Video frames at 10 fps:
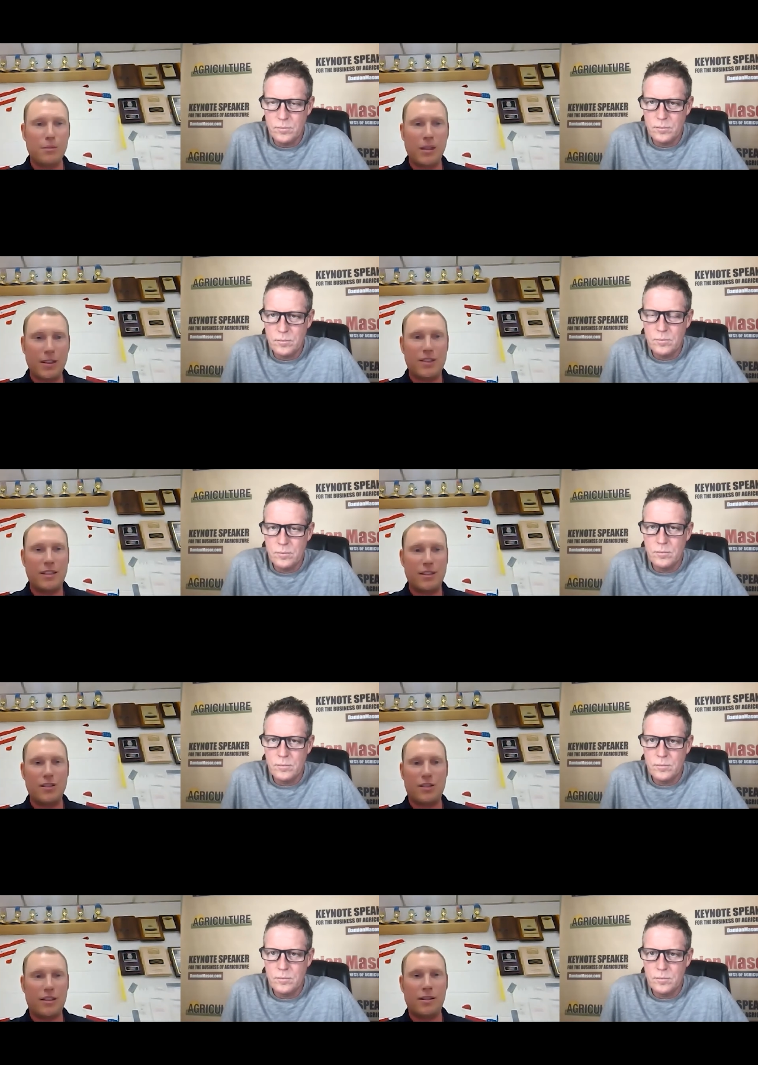Speaker 1: it because this
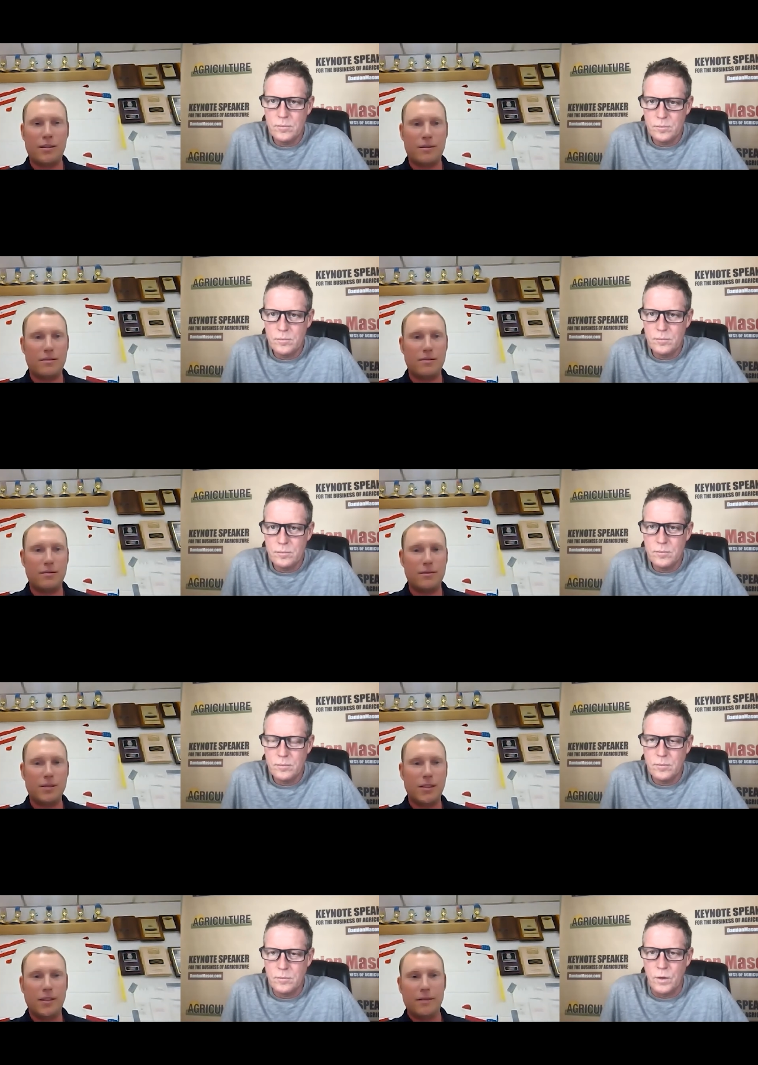is their
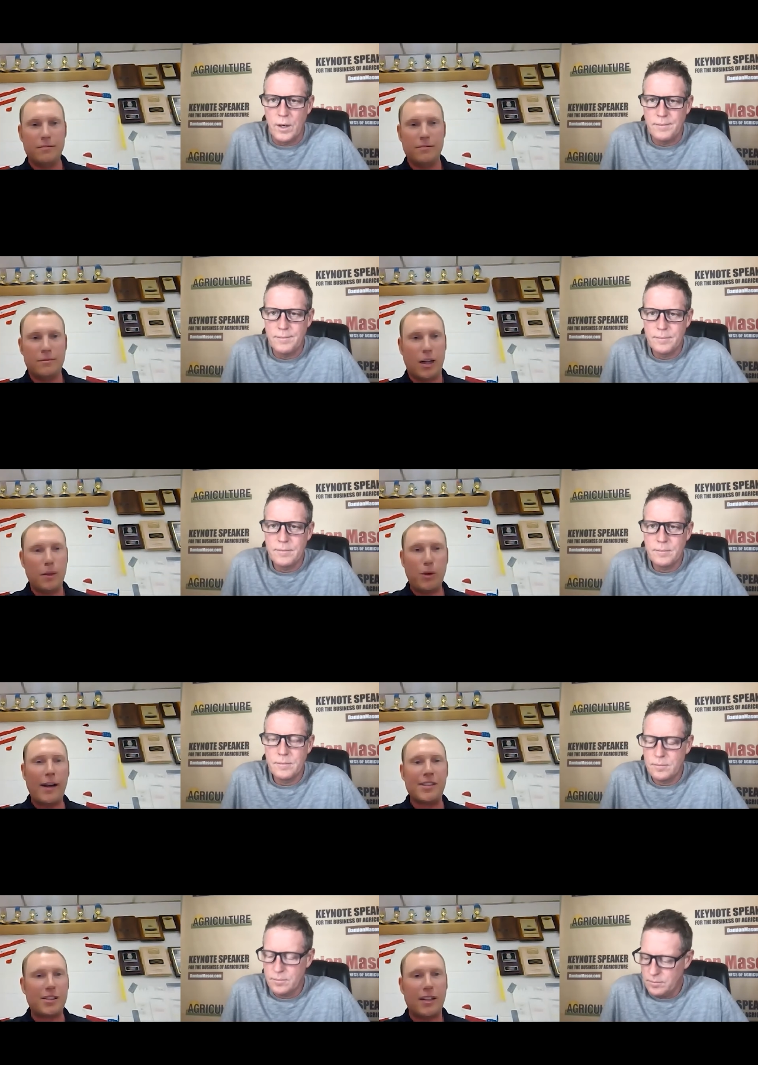right.
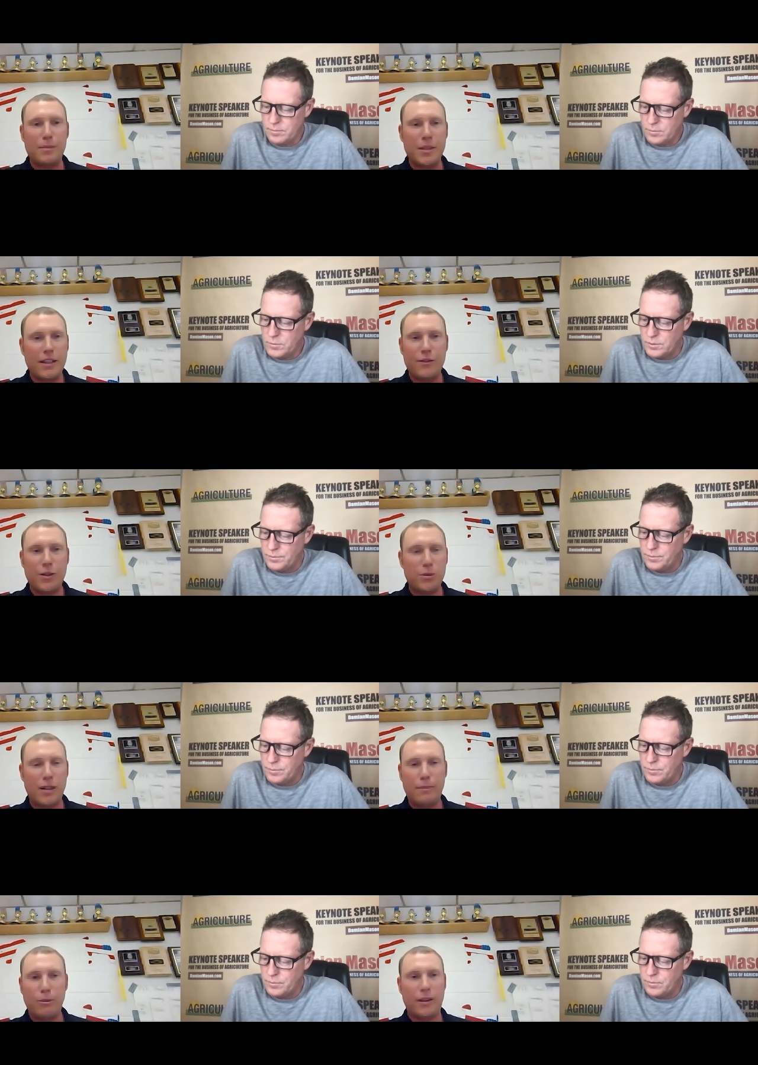uprising. I mean, they've grown
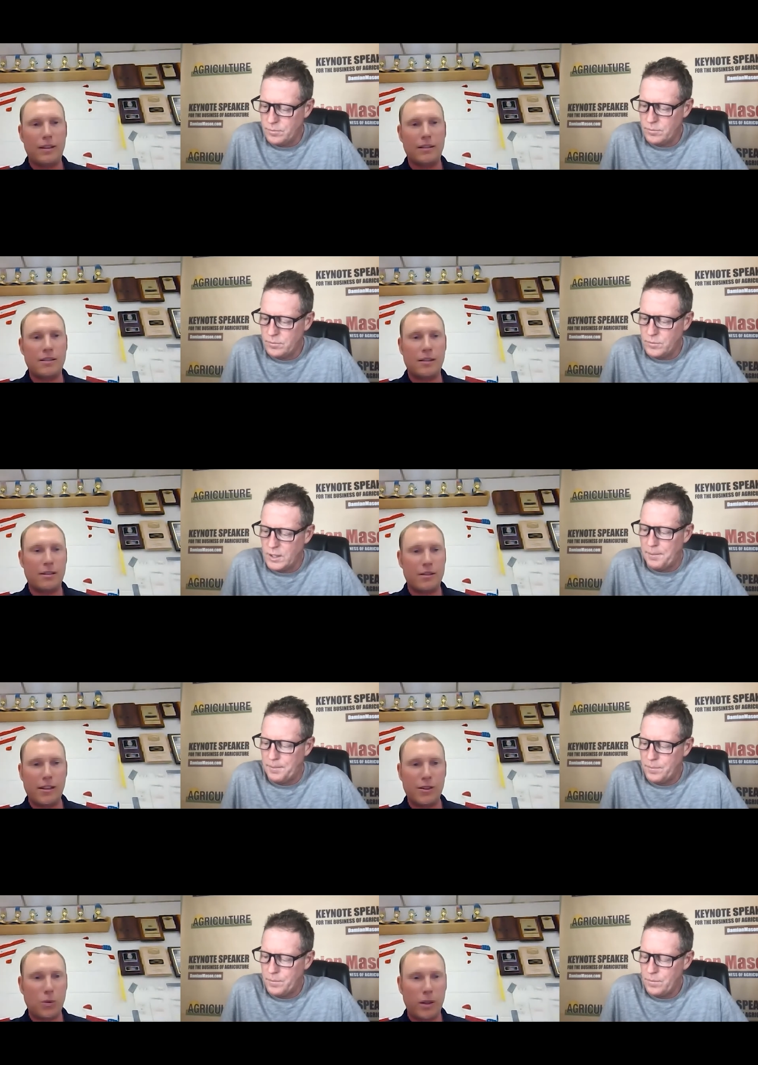up with it. They're yep.
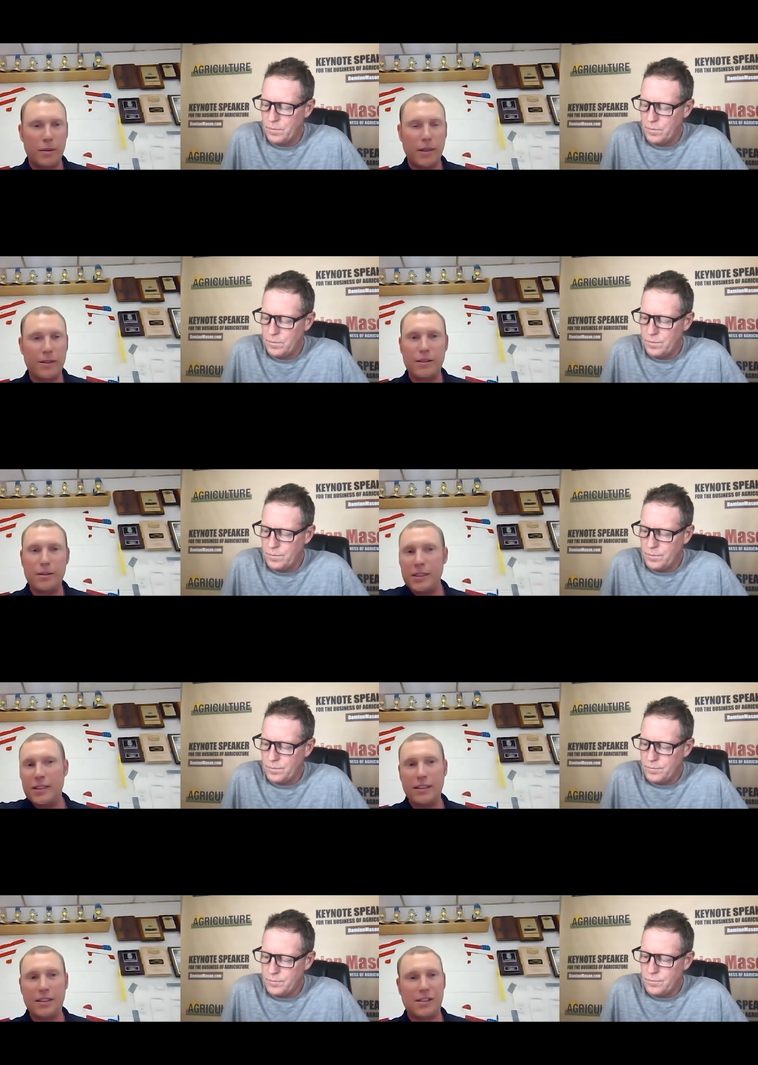ten to one better than me in
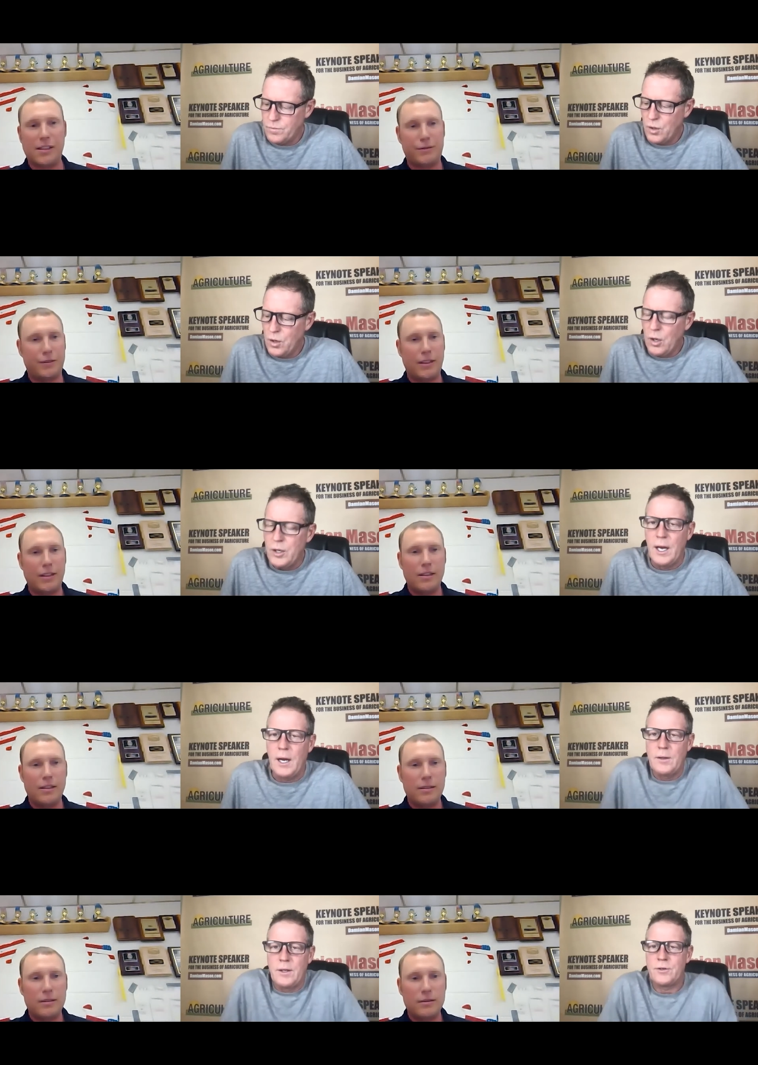this
Speaker 2: stuff.
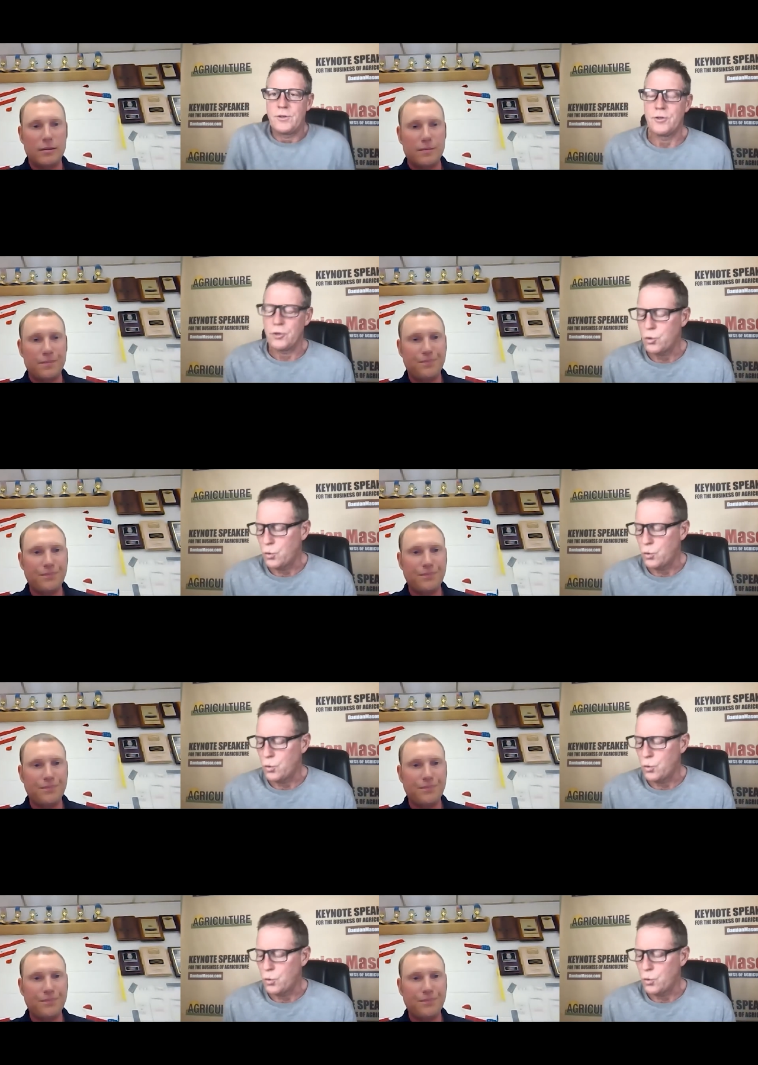Yeah, there's there's no